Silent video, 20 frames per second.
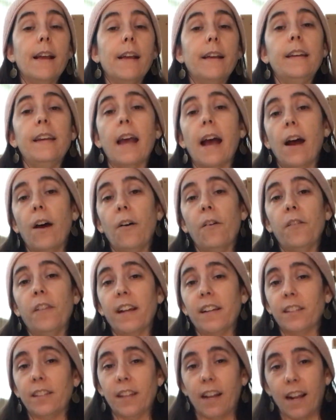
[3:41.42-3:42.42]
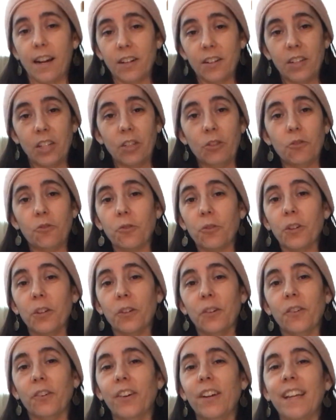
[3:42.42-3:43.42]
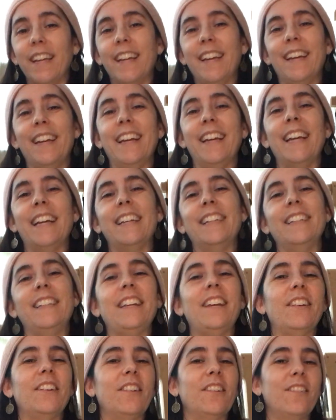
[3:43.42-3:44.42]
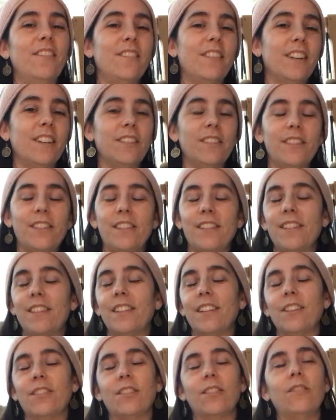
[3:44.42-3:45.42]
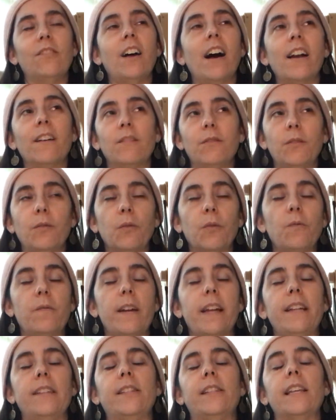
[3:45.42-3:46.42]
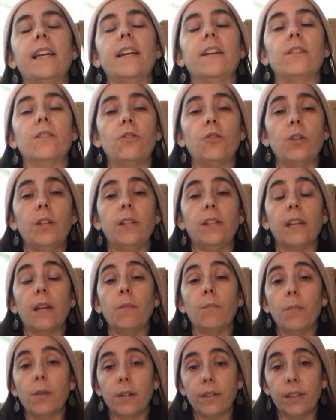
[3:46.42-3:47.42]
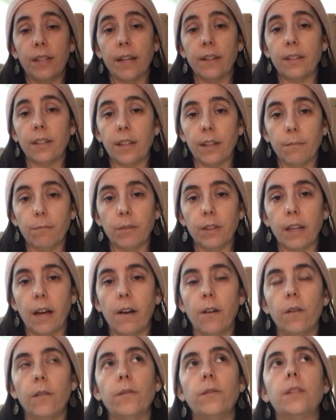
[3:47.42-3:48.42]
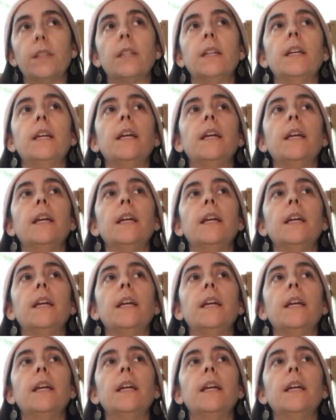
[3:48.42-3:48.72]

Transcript: Now, that's not always true. There's a lot of different ways the energies can present themselves.